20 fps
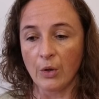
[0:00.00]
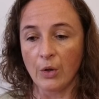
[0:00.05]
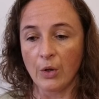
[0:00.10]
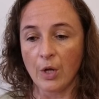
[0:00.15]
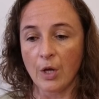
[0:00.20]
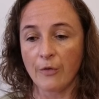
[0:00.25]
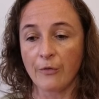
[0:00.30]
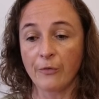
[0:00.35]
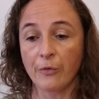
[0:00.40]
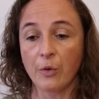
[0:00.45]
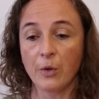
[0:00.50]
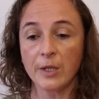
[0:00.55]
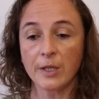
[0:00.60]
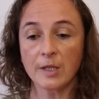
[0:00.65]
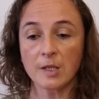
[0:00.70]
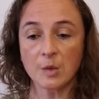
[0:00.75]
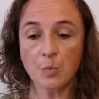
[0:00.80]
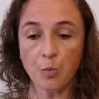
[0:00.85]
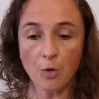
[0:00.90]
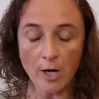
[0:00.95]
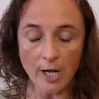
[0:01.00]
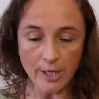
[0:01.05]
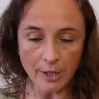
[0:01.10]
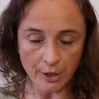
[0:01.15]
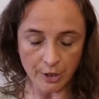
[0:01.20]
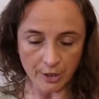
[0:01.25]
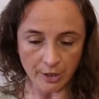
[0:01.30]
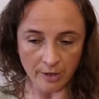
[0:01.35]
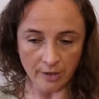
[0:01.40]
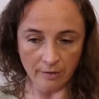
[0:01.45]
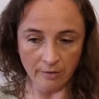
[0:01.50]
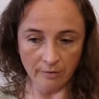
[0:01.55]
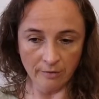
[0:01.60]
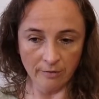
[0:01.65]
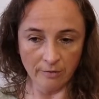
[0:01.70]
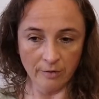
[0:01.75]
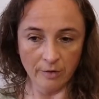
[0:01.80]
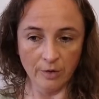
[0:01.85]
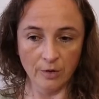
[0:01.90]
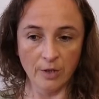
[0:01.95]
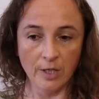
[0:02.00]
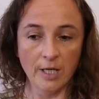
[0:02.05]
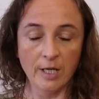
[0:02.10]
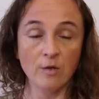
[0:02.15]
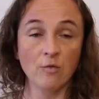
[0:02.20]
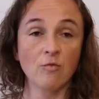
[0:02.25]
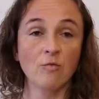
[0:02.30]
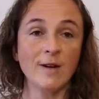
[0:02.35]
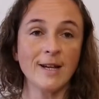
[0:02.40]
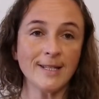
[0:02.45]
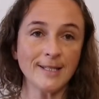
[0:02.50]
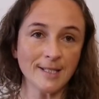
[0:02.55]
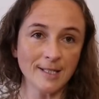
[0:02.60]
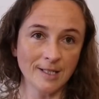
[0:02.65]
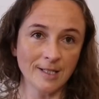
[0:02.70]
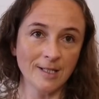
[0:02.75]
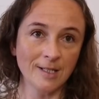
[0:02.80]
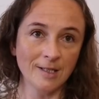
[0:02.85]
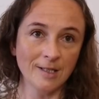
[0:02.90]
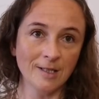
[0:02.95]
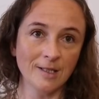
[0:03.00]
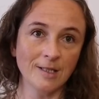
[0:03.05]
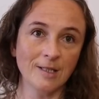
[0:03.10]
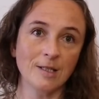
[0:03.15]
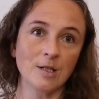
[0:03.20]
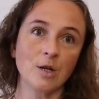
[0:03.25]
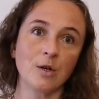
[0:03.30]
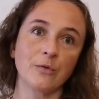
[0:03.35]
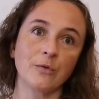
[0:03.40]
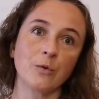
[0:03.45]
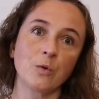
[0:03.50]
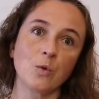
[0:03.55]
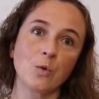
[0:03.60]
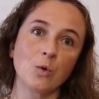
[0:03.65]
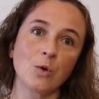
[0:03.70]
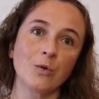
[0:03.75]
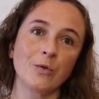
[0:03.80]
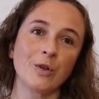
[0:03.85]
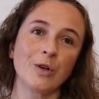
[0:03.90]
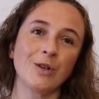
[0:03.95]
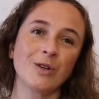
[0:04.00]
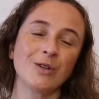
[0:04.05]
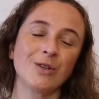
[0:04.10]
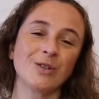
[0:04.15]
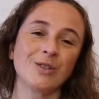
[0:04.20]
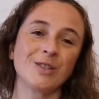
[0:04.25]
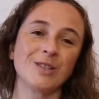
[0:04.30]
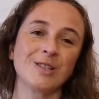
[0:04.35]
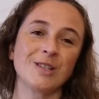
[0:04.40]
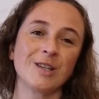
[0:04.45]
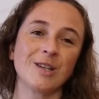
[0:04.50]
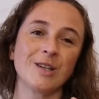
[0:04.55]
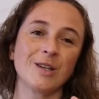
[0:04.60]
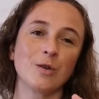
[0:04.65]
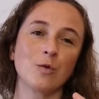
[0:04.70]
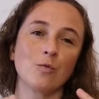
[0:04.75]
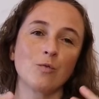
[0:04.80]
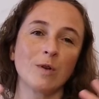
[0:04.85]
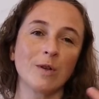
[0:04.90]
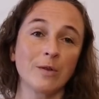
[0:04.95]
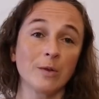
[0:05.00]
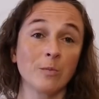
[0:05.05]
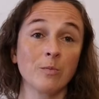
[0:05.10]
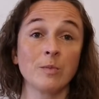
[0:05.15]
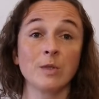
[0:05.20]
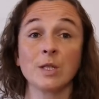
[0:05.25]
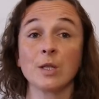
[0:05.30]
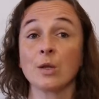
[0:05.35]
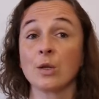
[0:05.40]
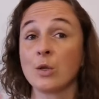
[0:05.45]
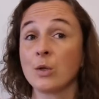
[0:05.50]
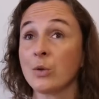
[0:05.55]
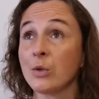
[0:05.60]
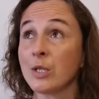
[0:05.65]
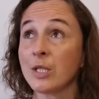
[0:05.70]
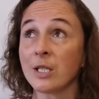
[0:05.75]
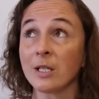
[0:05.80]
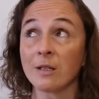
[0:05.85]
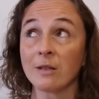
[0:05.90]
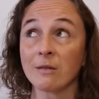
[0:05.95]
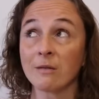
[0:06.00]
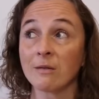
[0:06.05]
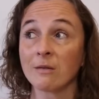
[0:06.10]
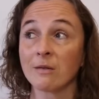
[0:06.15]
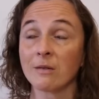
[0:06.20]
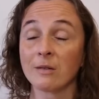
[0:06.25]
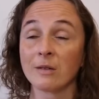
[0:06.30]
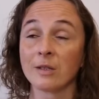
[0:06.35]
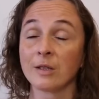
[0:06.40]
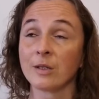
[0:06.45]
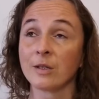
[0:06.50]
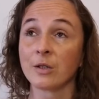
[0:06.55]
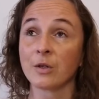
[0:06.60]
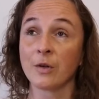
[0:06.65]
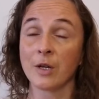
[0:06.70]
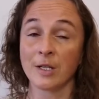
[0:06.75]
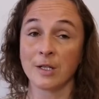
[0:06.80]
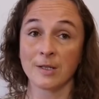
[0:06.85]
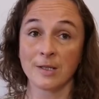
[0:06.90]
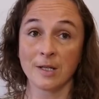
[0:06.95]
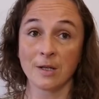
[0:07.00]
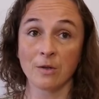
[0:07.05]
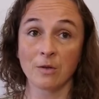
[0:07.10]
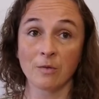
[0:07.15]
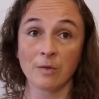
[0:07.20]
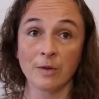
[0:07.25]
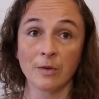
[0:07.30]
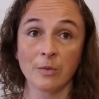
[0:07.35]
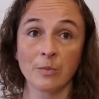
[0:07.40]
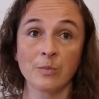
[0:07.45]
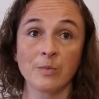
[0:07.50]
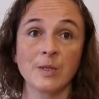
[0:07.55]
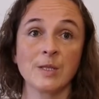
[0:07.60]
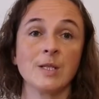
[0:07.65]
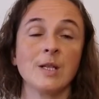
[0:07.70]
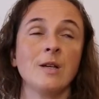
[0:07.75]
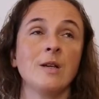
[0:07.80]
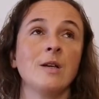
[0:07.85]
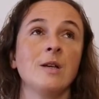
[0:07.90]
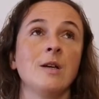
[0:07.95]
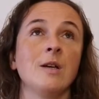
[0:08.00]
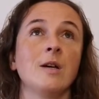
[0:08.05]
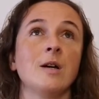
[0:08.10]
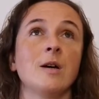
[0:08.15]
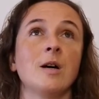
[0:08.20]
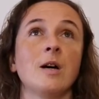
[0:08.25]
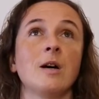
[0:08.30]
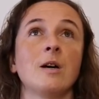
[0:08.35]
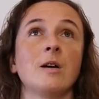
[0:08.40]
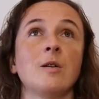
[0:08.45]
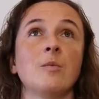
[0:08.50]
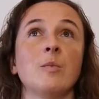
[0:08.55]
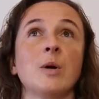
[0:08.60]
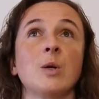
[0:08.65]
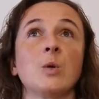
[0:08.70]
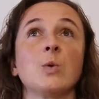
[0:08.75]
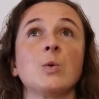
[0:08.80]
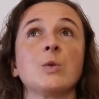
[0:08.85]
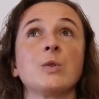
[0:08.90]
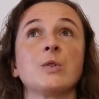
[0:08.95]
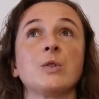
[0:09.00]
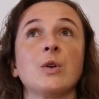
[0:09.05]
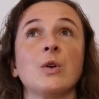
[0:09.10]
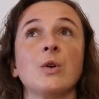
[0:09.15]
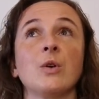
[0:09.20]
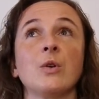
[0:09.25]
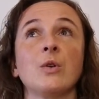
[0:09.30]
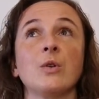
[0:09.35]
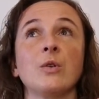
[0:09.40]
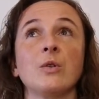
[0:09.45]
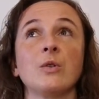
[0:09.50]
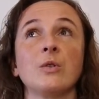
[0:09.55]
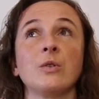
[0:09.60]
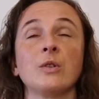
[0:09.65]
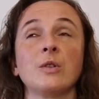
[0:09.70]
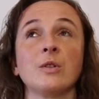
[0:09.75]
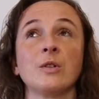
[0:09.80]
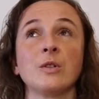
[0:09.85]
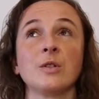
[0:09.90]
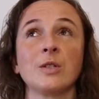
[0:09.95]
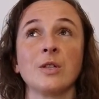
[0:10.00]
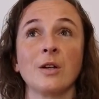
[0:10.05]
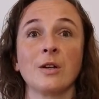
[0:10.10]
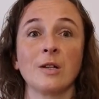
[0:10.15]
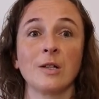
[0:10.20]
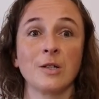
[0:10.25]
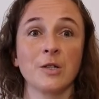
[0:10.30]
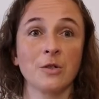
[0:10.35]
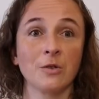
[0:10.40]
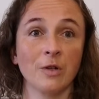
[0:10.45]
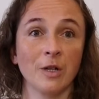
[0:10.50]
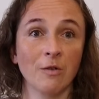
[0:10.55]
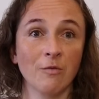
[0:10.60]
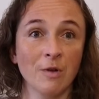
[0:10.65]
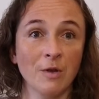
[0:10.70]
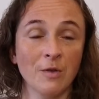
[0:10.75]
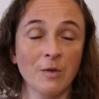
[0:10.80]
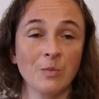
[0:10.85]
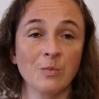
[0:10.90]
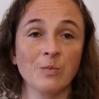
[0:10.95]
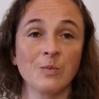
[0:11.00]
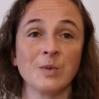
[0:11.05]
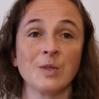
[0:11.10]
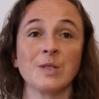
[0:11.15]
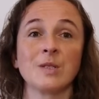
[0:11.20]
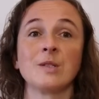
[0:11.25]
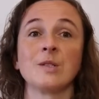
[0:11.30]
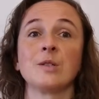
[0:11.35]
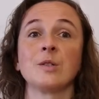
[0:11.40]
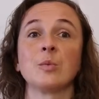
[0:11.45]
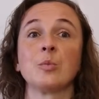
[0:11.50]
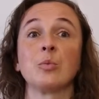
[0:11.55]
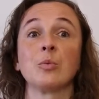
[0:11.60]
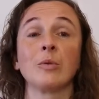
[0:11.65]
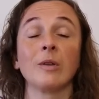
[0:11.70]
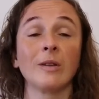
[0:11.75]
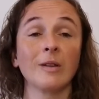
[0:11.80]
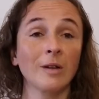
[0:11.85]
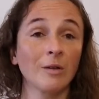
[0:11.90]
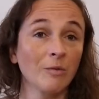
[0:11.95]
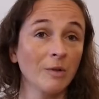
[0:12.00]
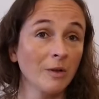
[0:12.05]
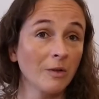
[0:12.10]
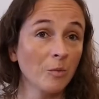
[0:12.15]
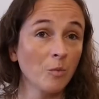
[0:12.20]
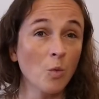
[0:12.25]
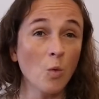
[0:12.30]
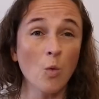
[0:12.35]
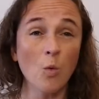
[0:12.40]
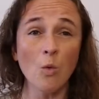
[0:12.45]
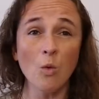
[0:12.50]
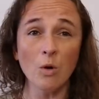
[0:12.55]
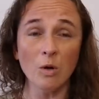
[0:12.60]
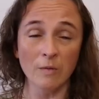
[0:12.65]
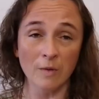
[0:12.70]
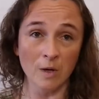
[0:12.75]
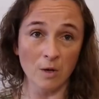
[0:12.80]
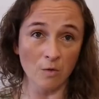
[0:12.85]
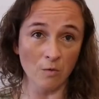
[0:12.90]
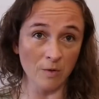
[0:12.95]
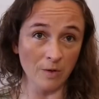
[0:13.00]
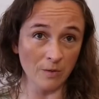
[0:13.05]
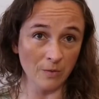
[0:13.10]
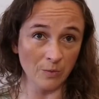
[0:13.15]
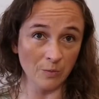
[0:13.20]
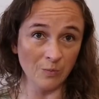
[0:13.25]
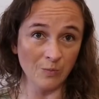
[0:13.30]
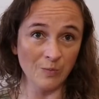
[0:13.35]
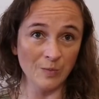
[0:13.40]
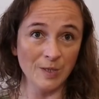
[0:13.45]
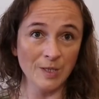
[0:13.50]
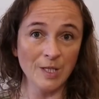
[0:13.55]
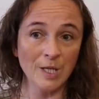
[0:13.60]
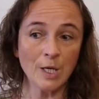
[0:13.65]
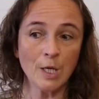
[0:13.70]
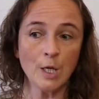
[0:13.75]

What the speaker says: a full expression and resonance of all of those rhythms, including the craniosacral rhythms, but also the circulatory rhythms, the breathing rhythm, all of our rhythms